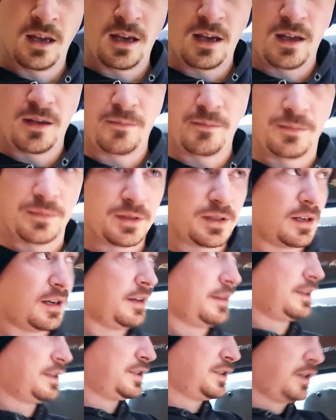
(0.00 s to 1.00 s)
So
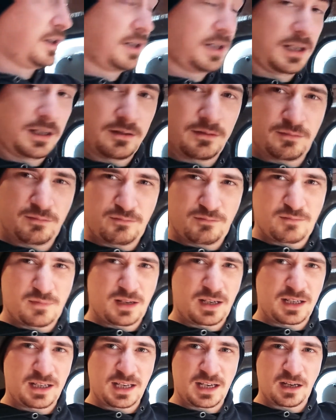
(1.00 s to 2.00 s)
like this shiny, I
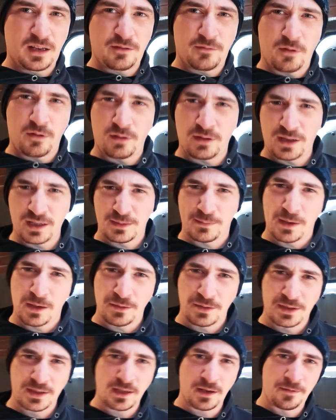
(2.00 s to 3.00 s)
need to get another roll of this
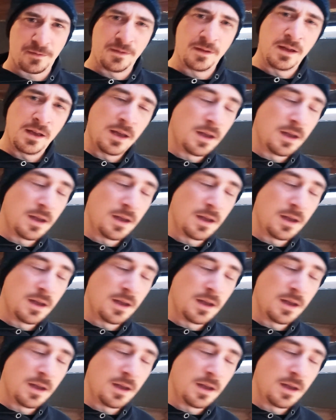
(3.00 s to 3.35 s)
metal stuff.